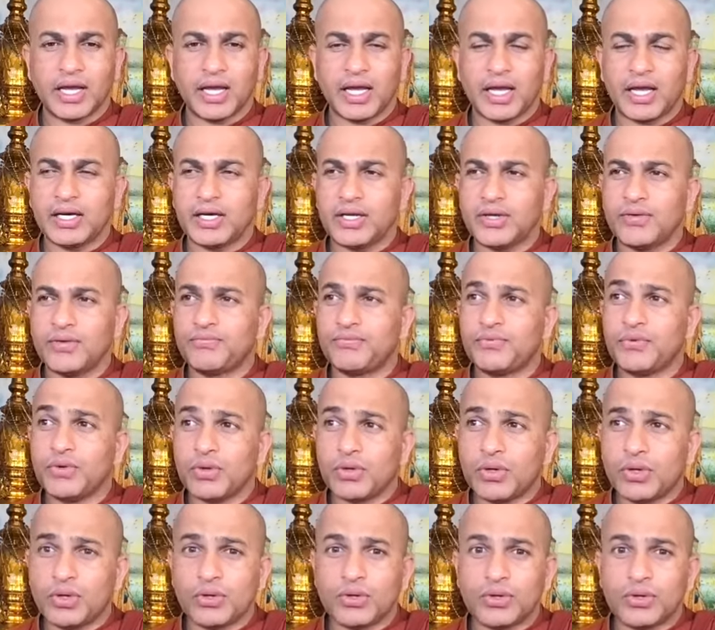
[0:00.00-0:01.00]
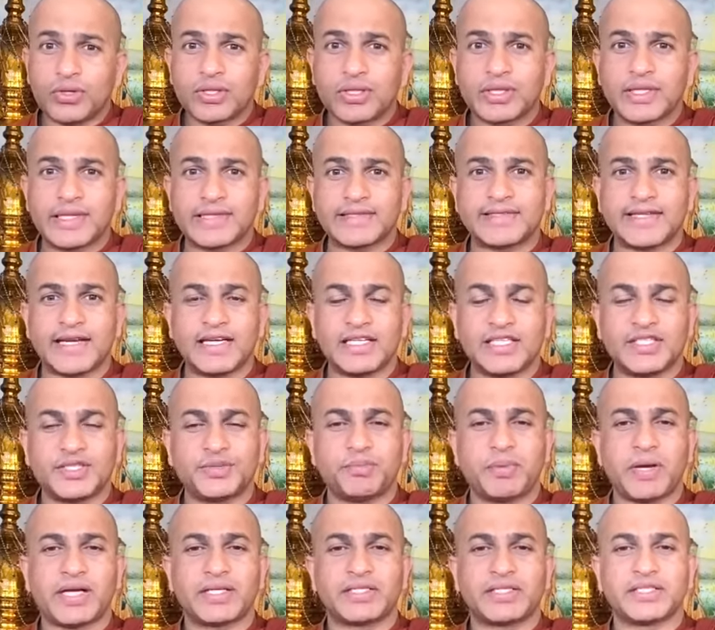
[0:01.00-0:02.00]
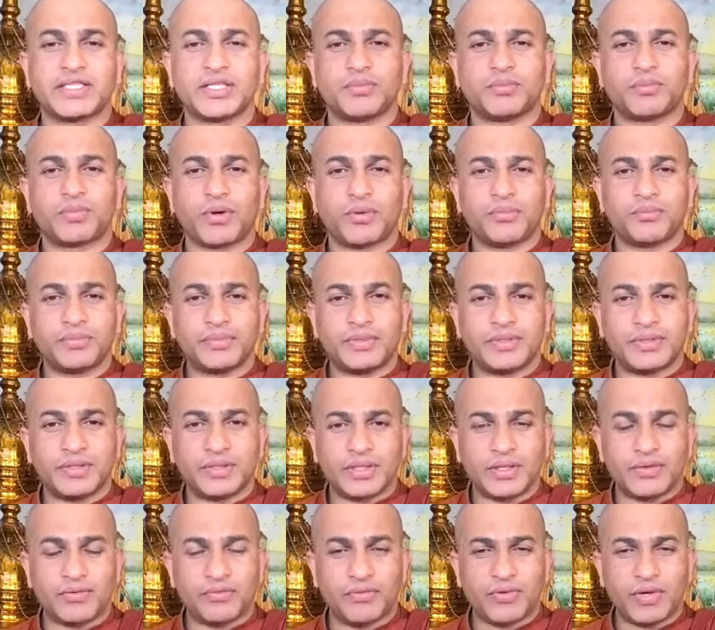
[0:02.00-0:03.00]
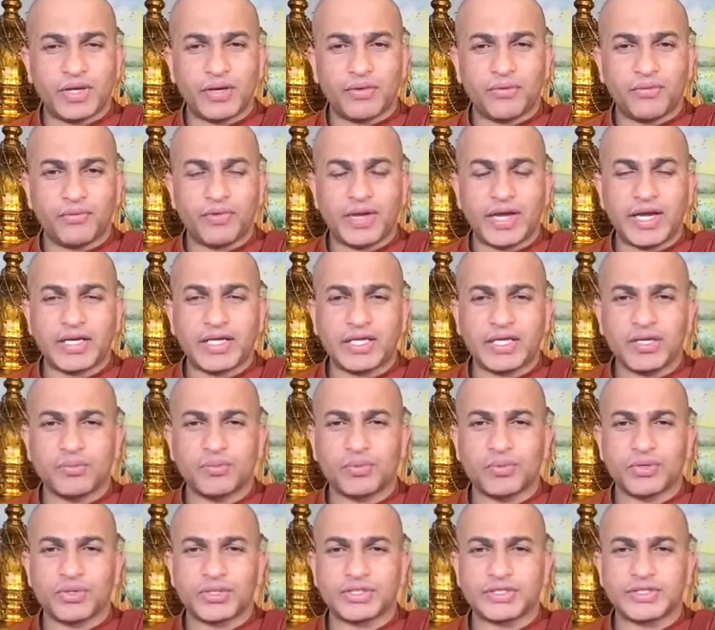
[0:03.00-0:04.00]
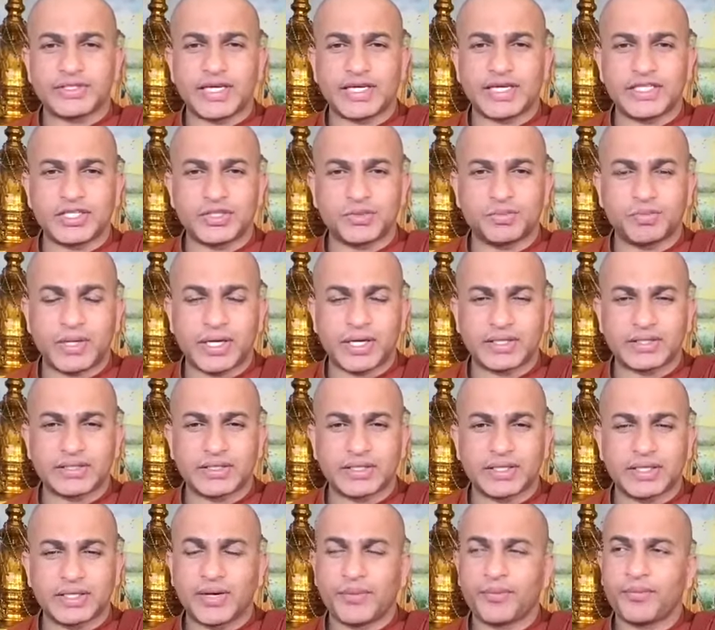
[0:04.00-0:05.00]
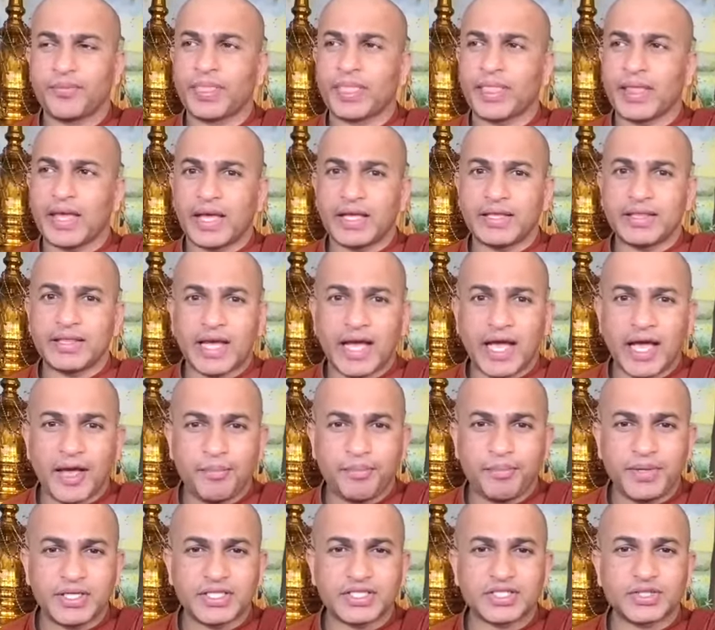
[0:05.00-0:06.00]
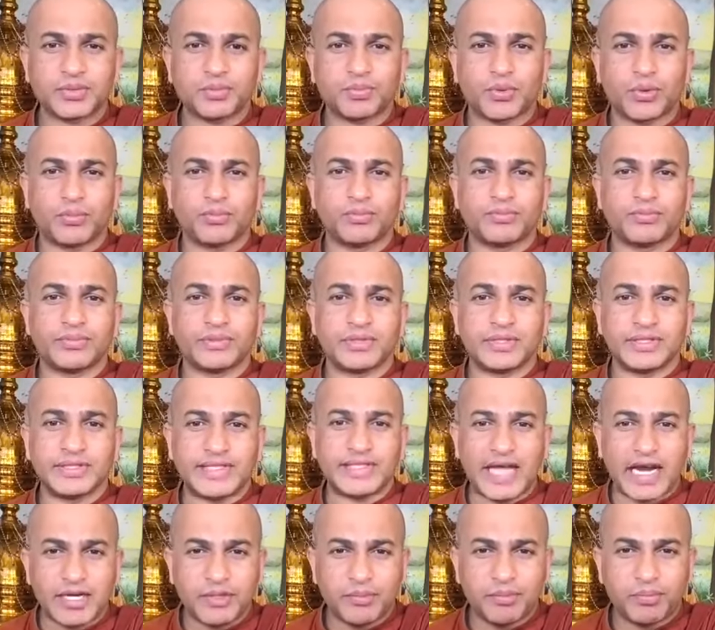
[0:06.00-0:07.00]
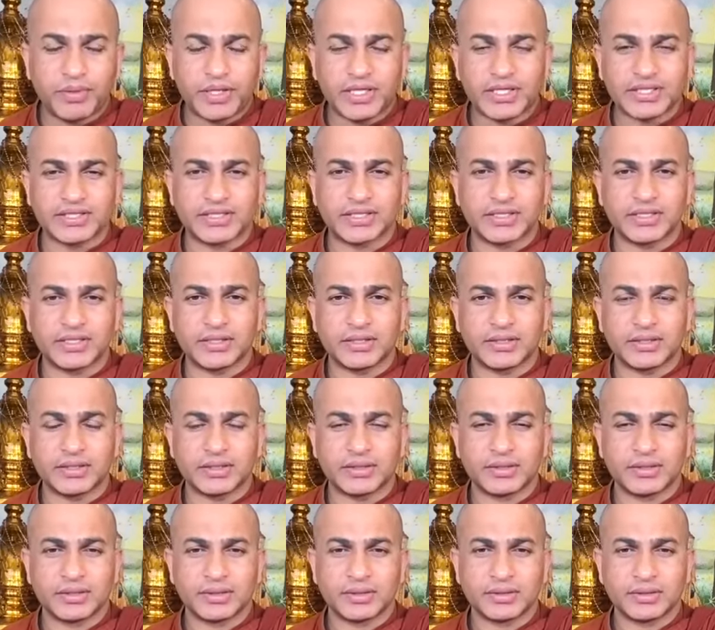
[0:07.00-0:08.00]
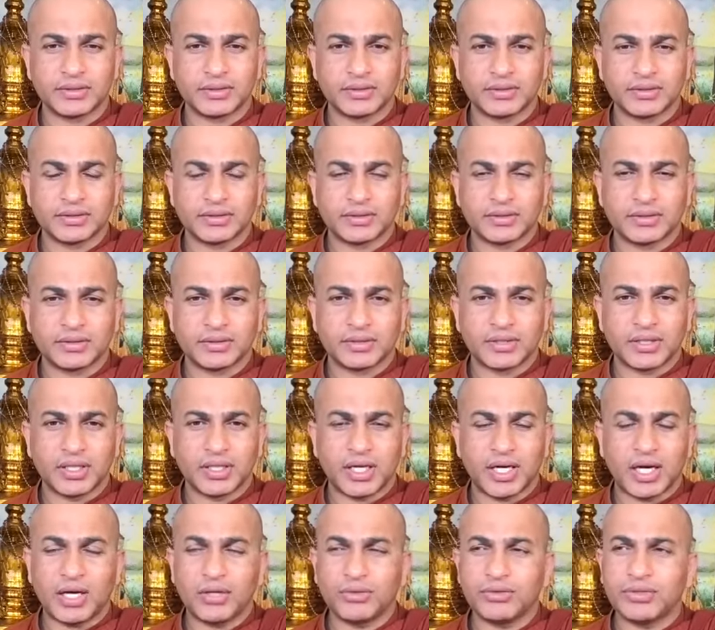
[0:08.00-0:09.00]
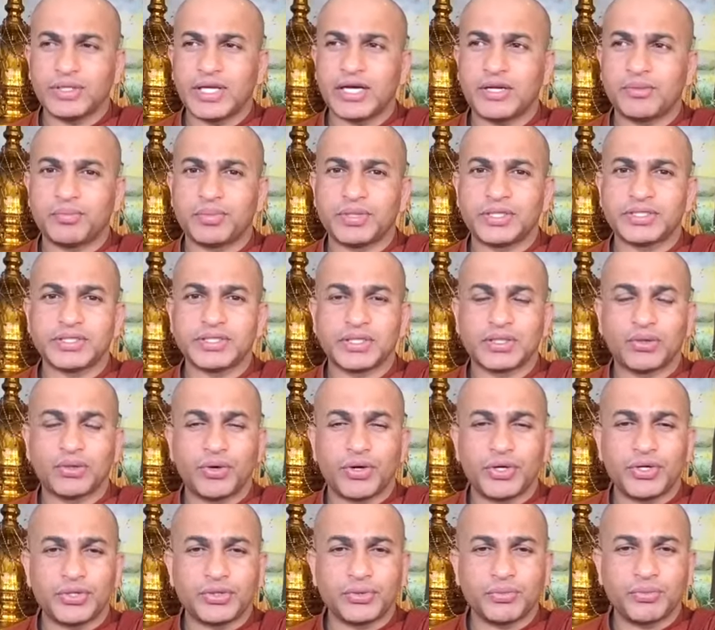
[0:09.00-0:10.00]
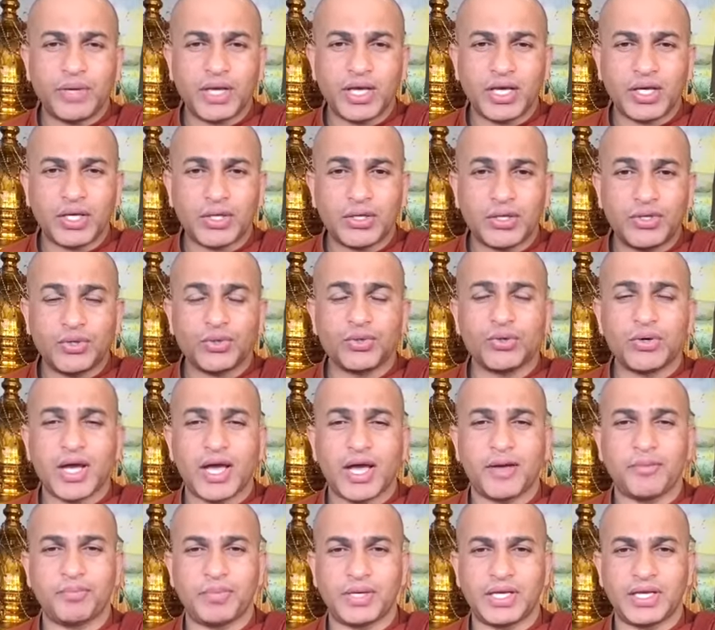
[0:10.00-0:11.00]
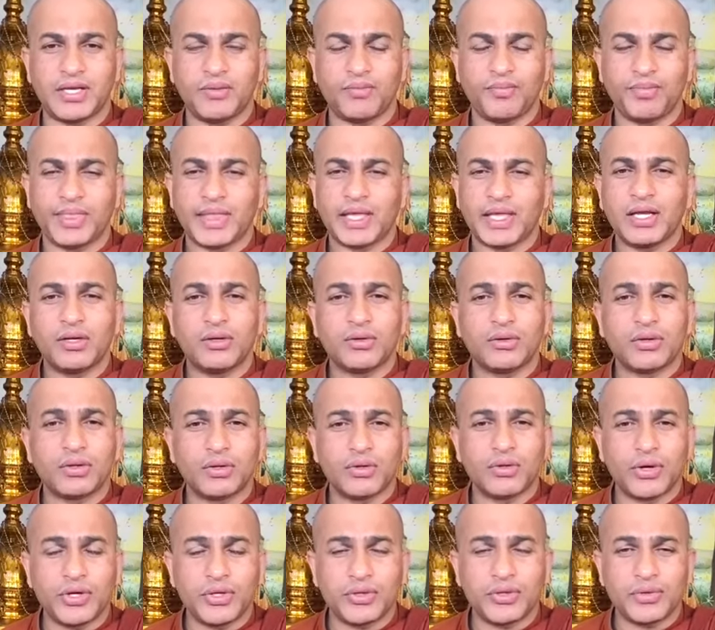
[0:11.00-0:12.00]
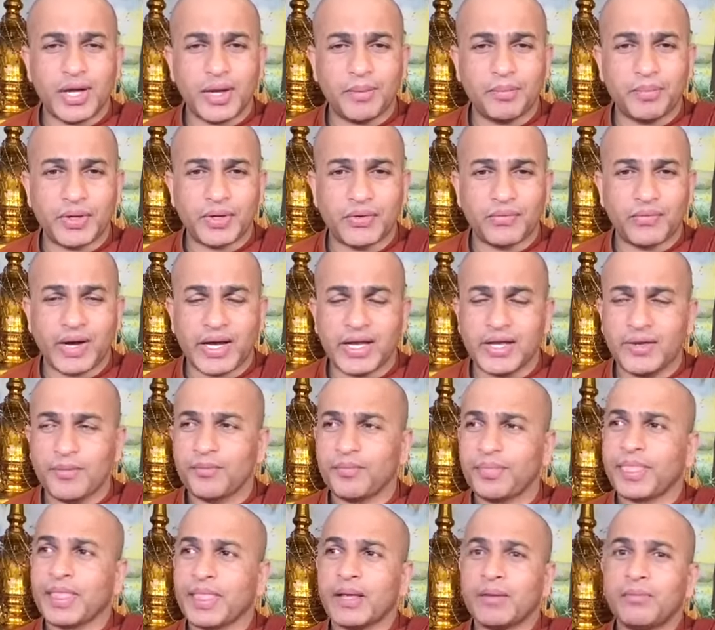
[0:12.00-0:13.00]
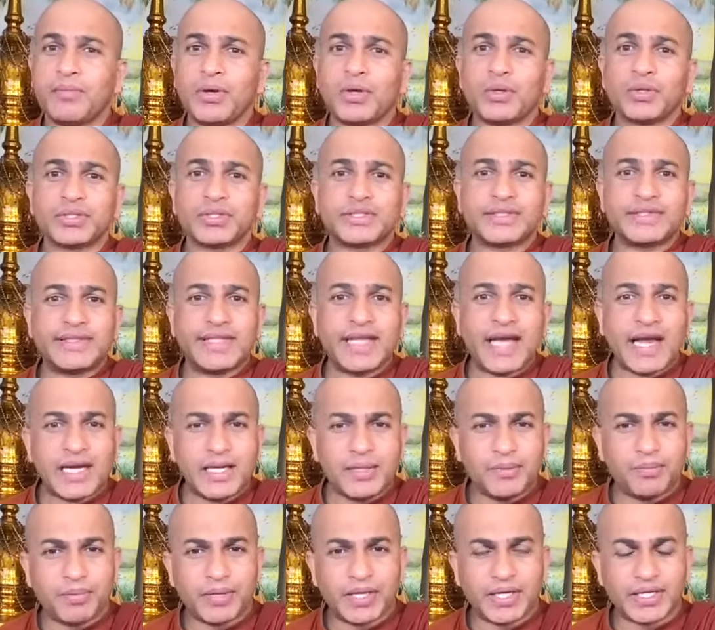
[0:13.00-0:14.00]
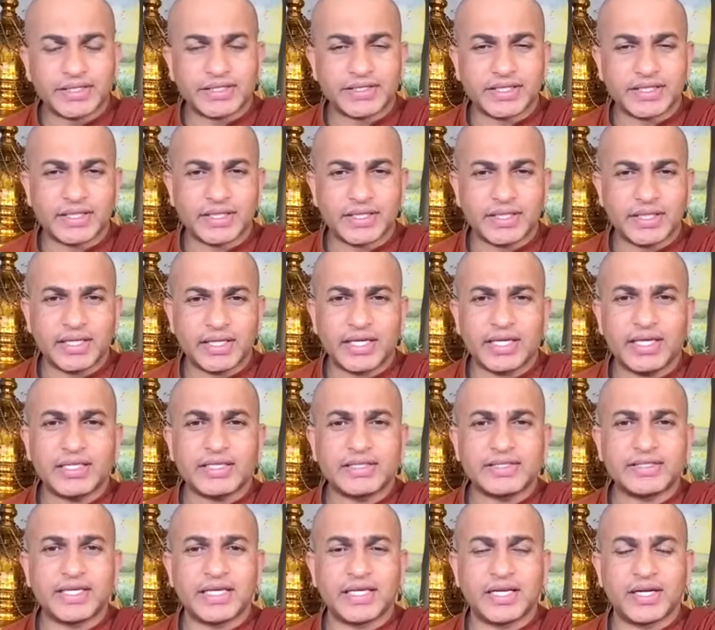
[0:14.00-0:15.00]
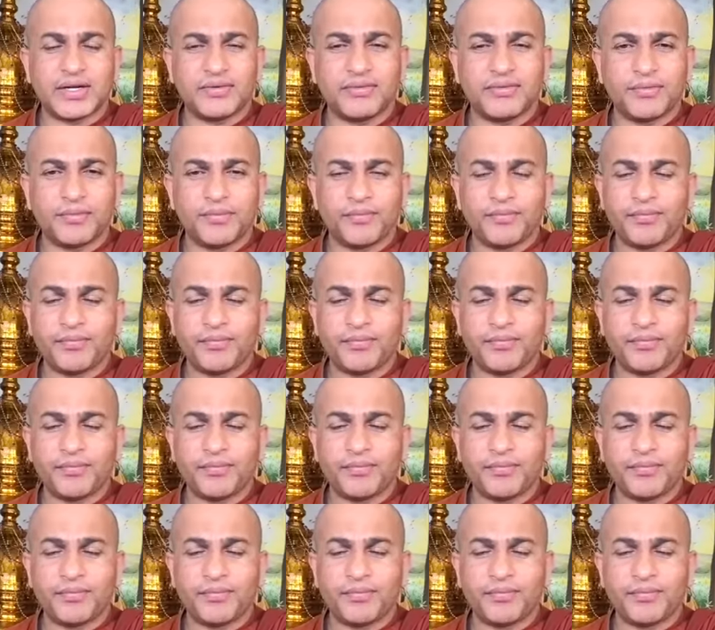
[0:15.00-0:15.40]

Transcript: and if you look the satisfaction from waiting for the satisfaction and the happiness from that person, how that person going to make you happy it's not going to happen why because that person itself